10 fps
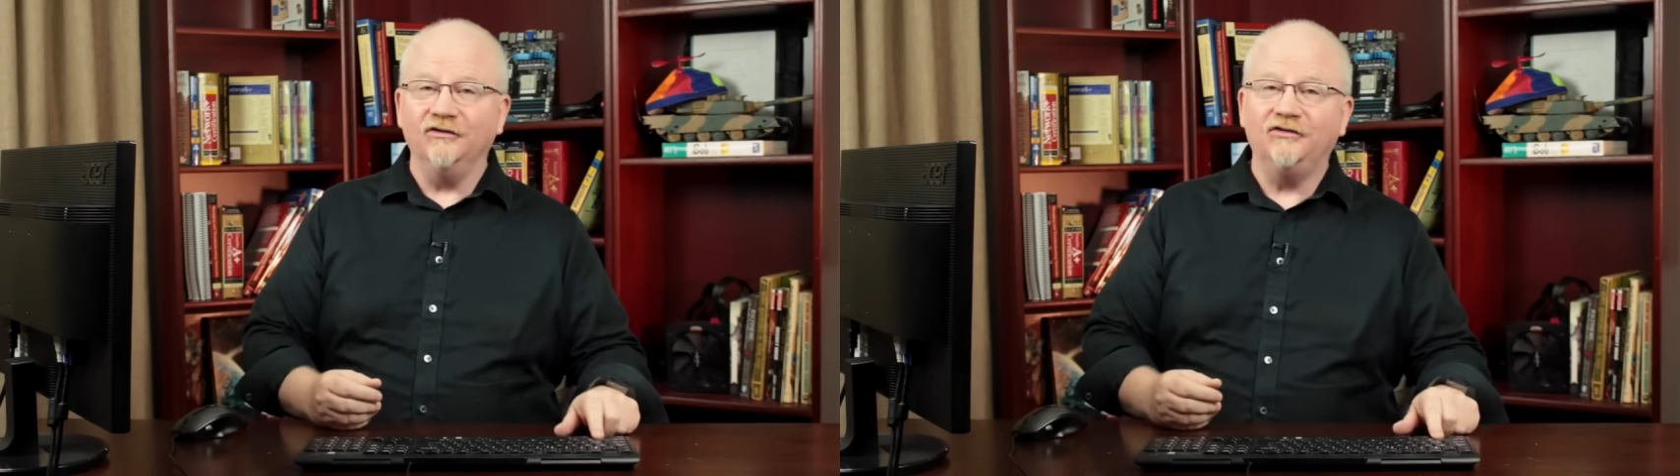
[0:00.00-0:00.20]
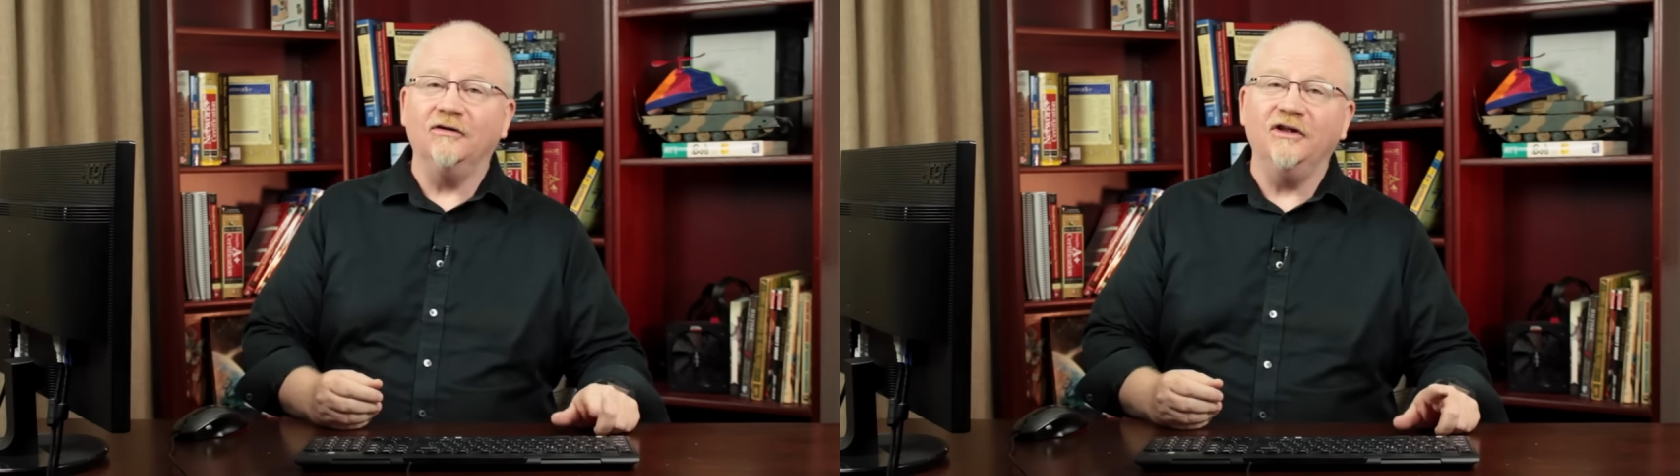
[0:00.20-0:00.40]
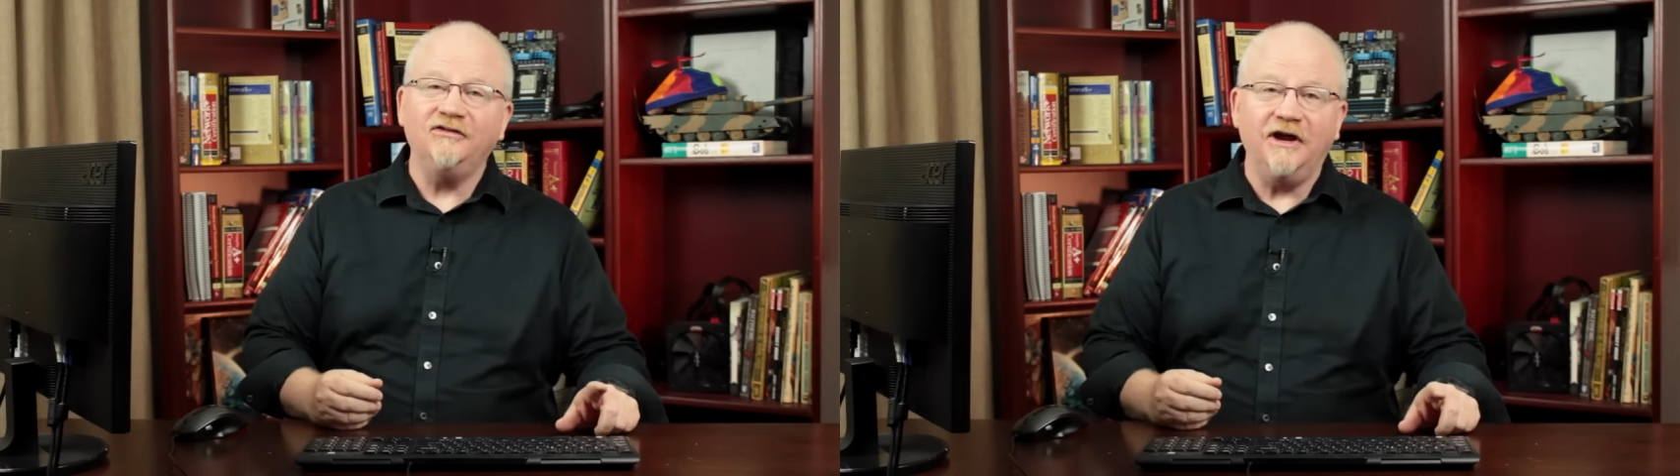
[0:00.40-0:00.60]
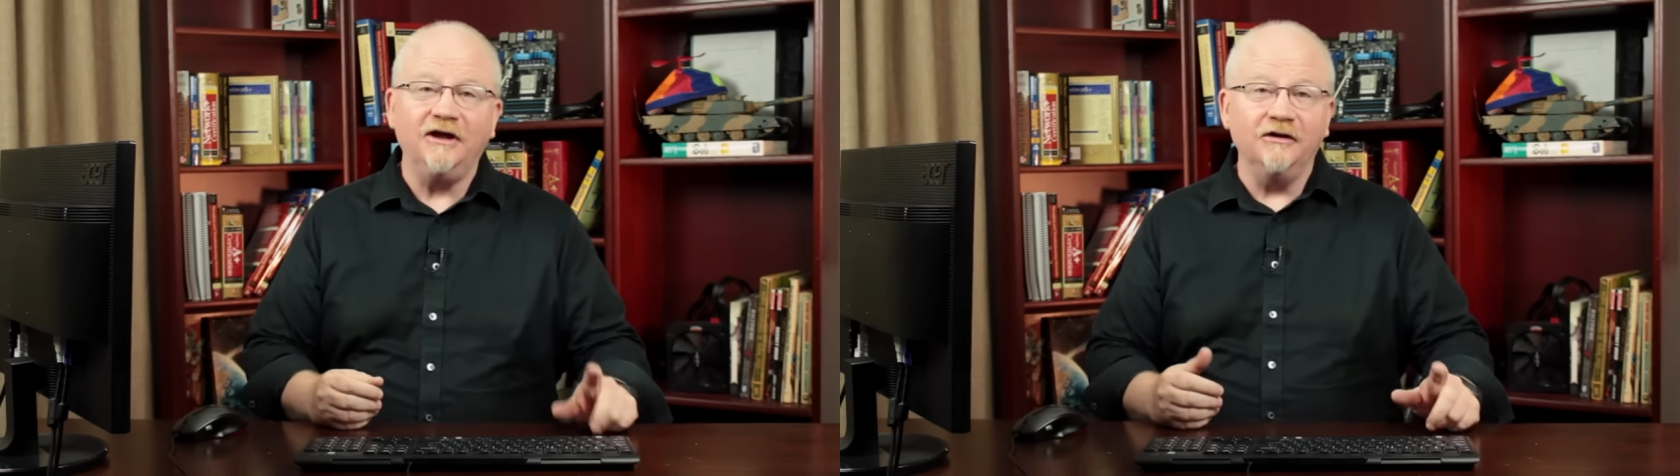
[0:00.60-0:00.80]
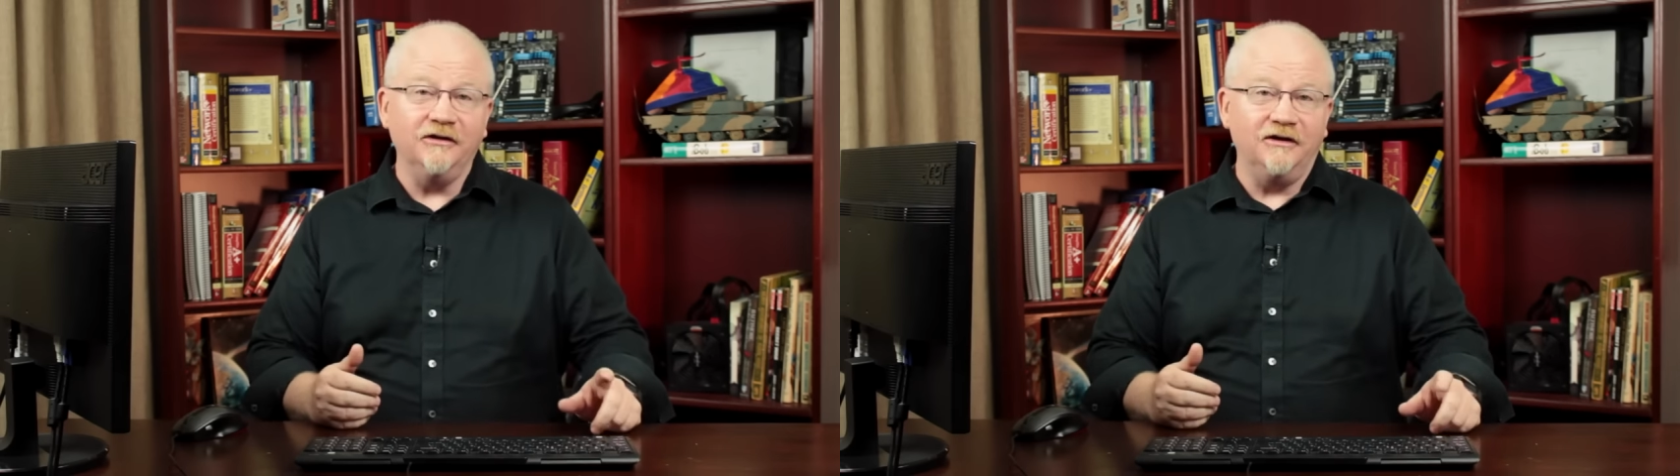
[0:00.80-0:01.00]
So let's take
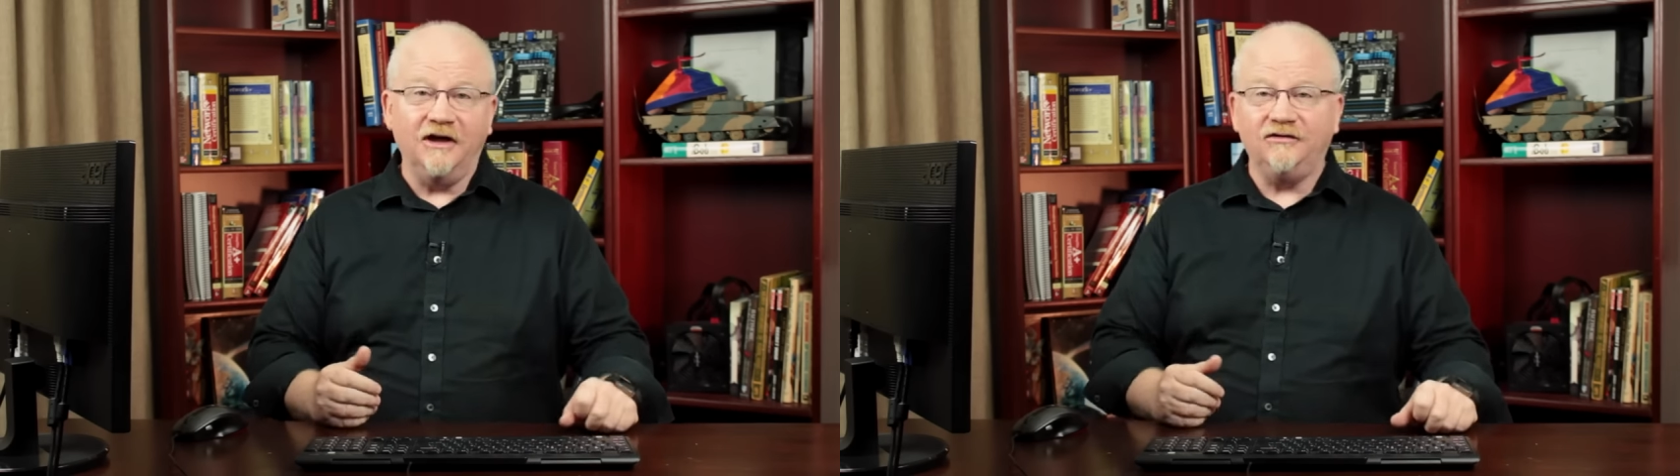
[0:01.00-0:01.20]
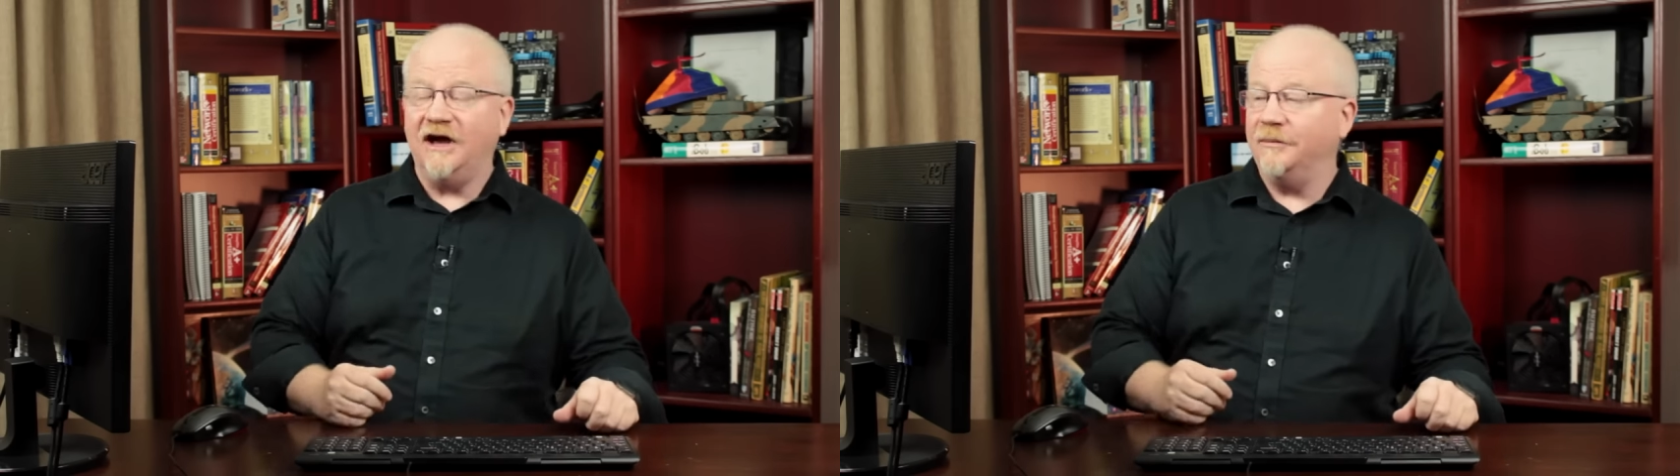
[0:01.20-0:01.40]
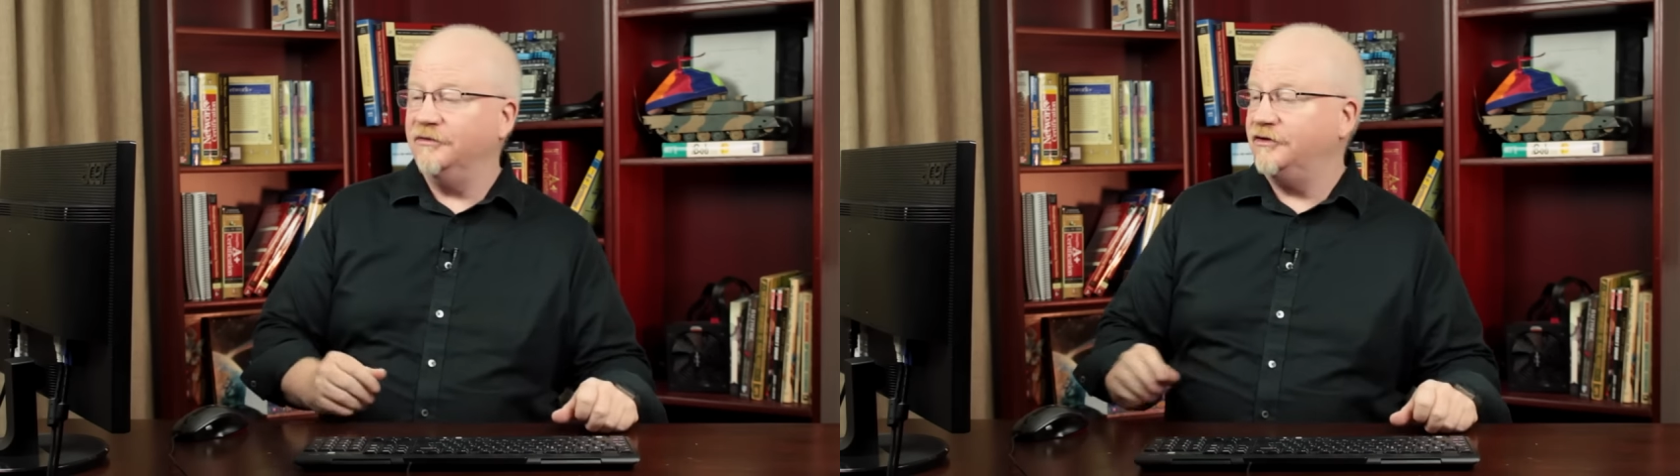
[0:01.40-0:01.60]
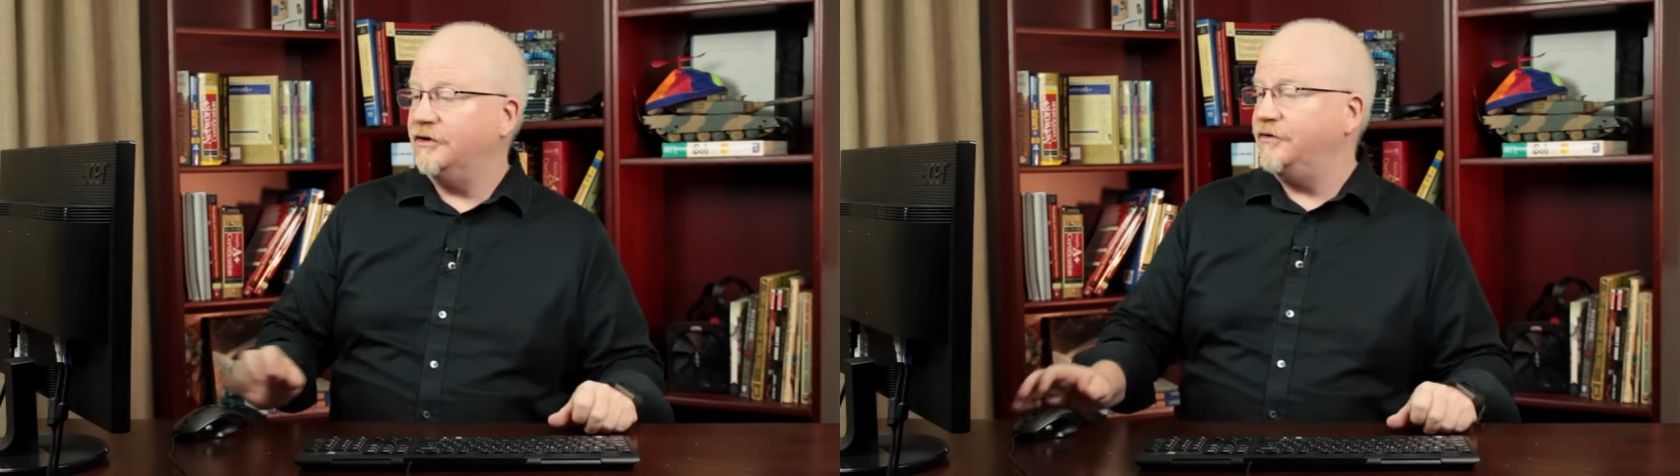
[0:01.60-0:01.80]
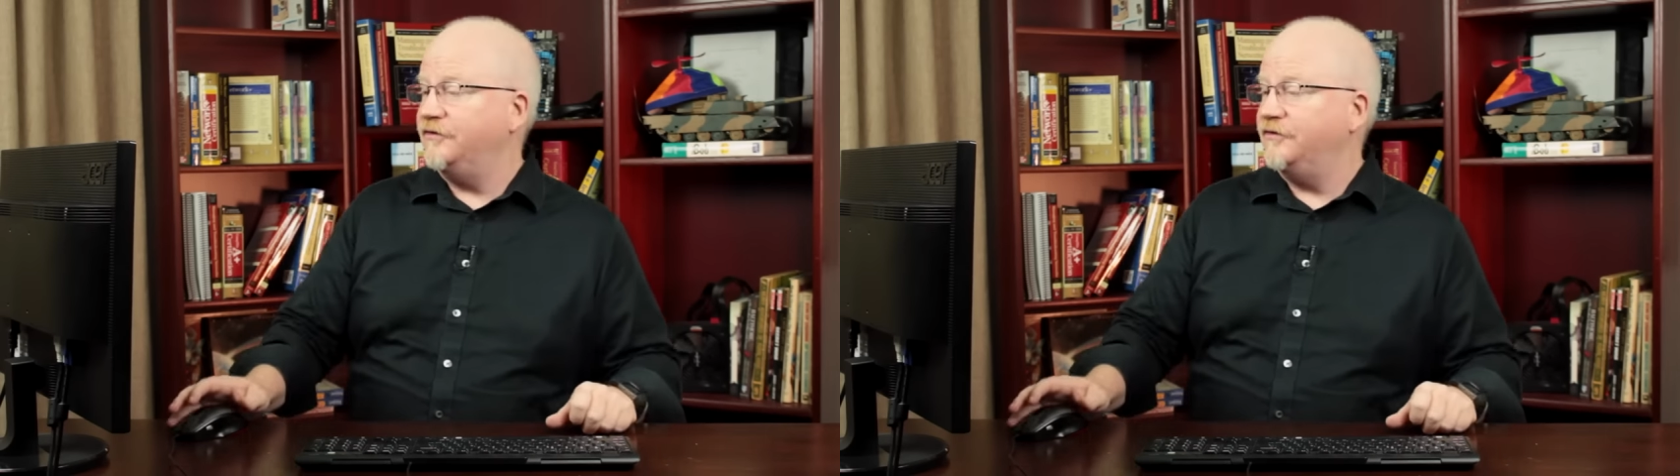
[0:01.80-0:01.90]
a look in the desktop and see if we've